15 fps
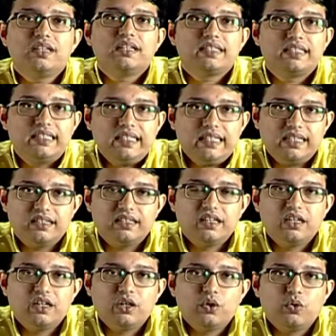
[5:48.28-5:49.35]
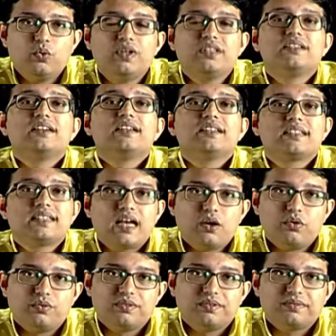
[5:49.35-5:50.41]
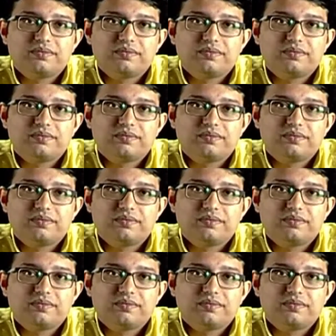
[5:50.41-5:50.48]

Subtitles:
a scene with sound.